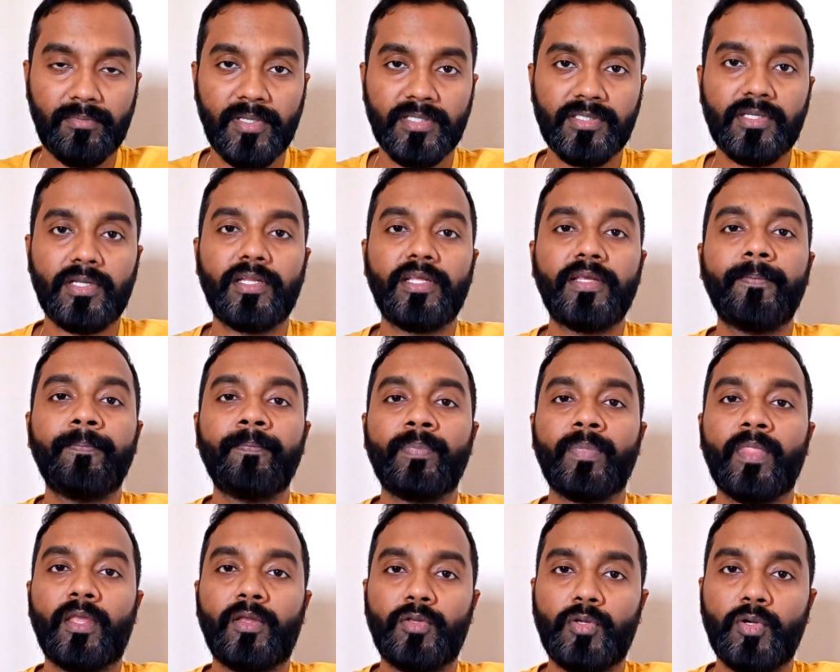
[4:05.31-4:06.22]
Basically,
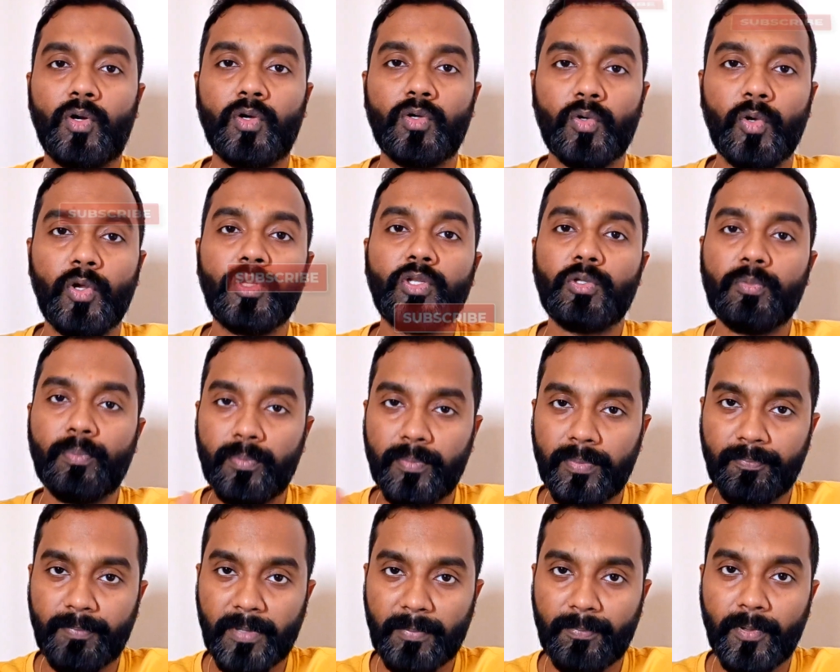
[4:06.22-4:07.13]
you are going to
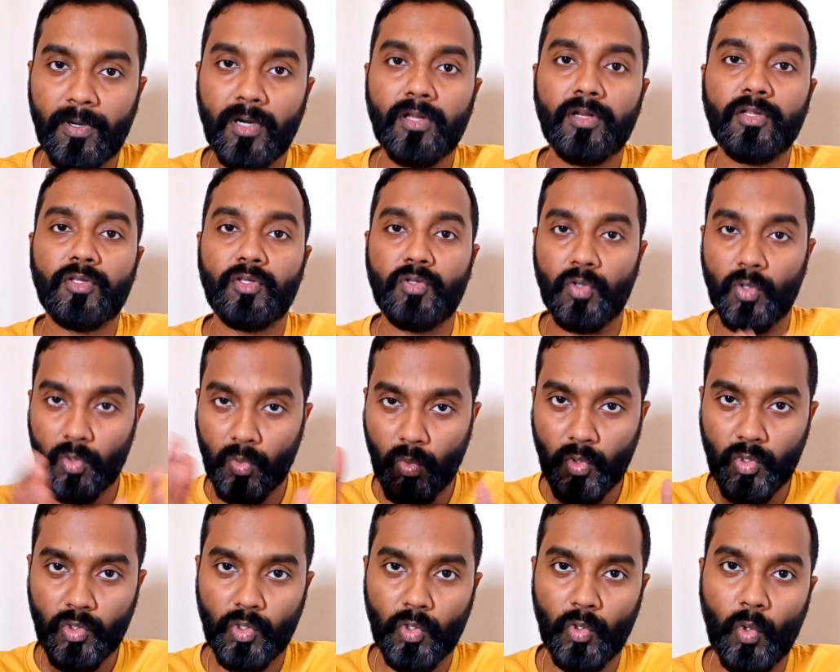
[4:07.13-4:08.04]
prepare your
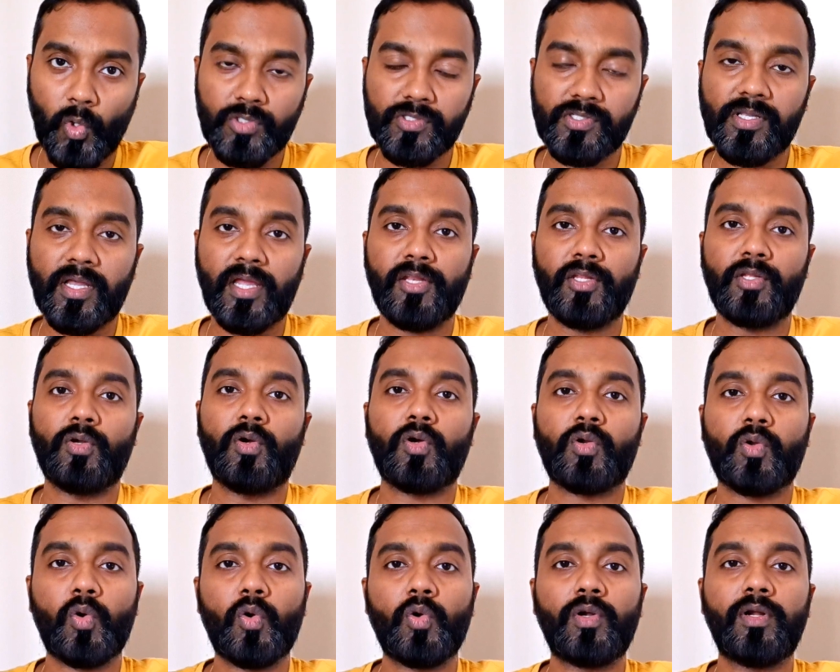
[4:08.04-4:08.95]
own notes and
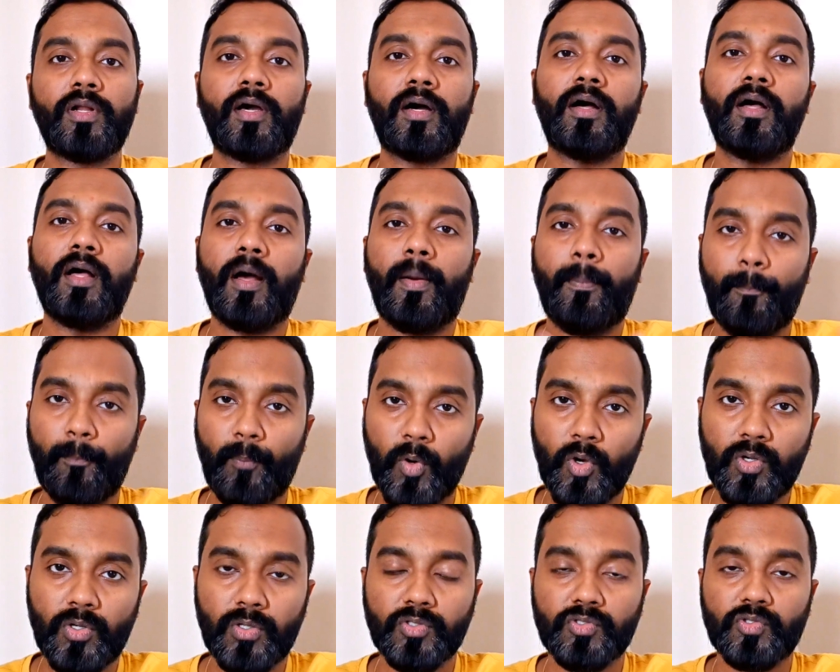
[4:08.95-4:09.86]
your own
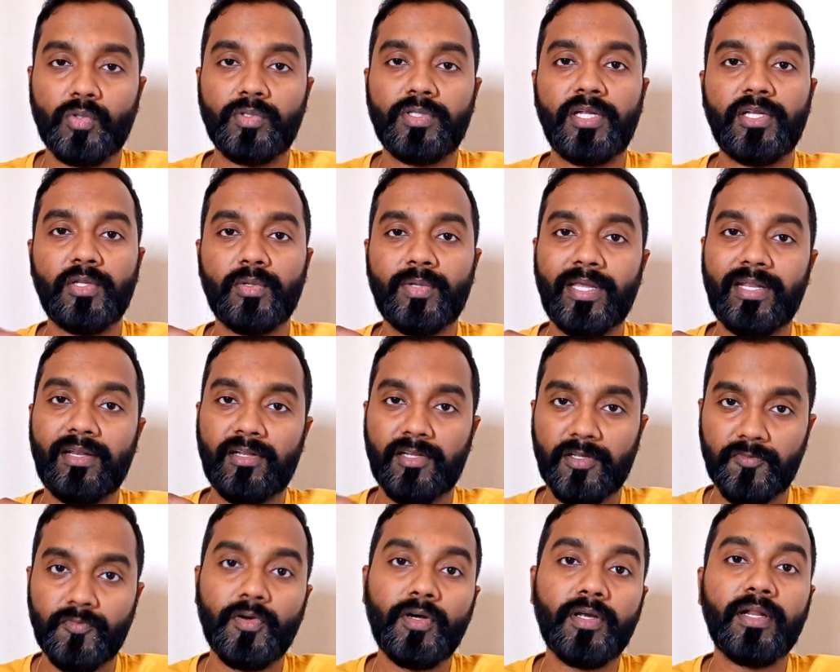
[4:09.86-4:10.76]
book so that you can
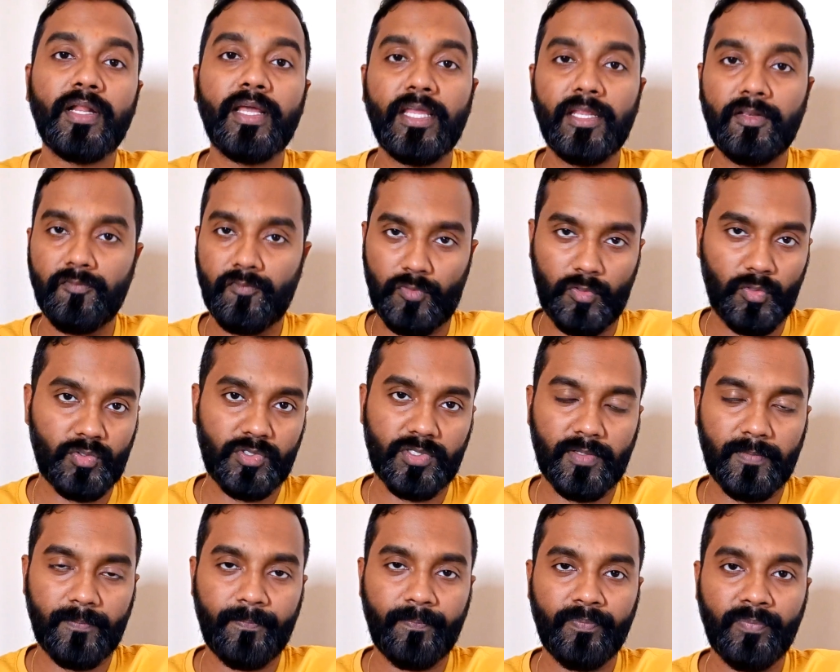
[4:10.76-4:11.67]
refer in
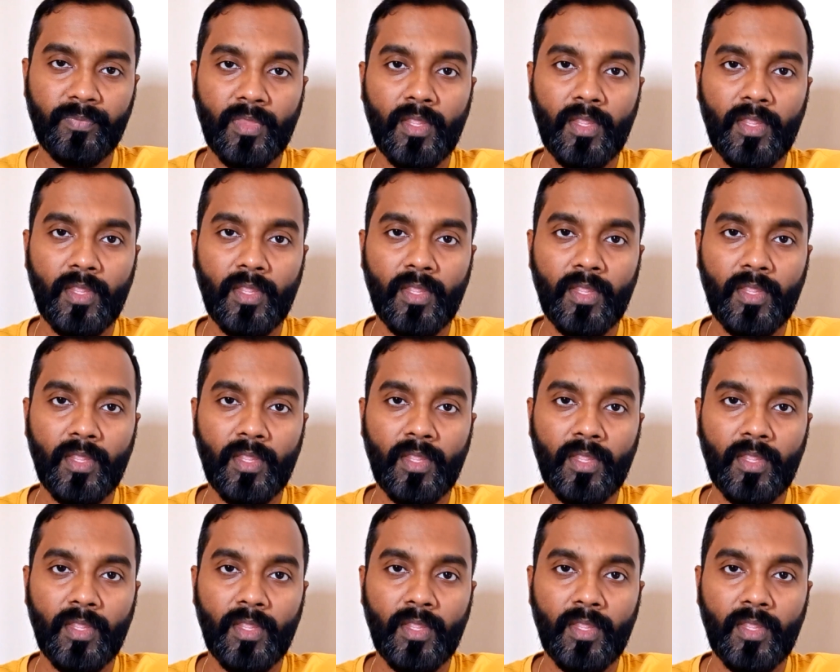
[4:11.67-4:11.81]
future.